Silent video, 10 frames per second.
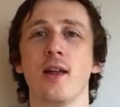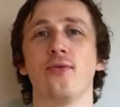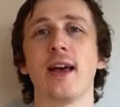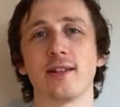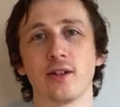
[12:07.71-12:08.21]

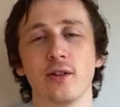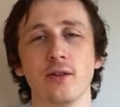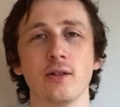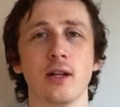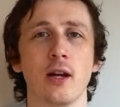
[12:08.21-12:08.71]
That's
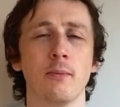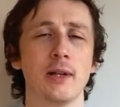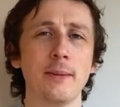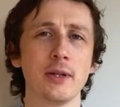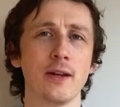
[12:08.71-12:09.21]
good. But
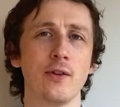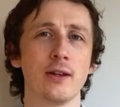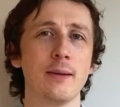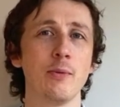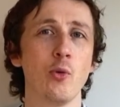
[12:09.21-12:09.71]
let me give you a
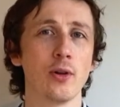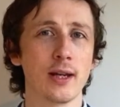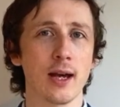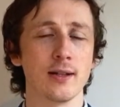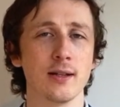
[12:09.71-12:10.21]
little bit more
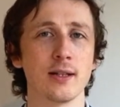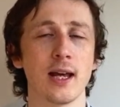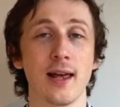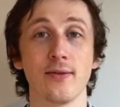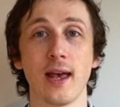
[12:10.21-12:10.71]
guidance,
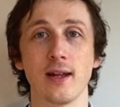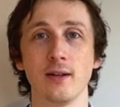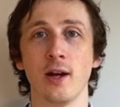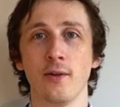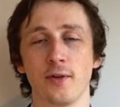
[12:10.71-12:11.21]
and
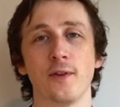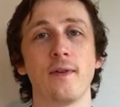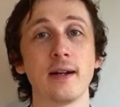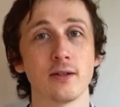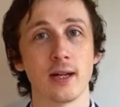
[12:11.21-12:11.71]
then for the
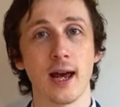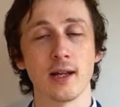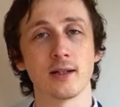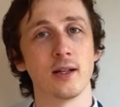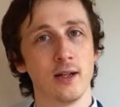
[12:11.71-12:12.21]
final
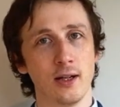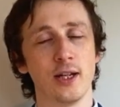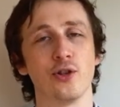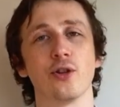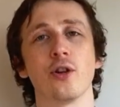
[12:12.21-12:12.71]
task,
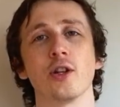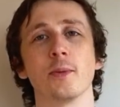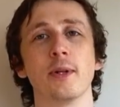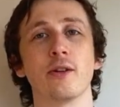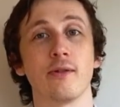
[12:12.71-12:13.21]
it's your turn to
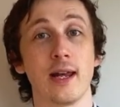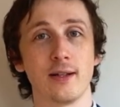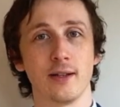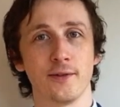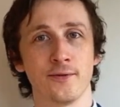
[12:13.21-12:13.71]
be
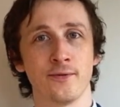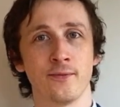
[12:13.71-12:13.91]
creative.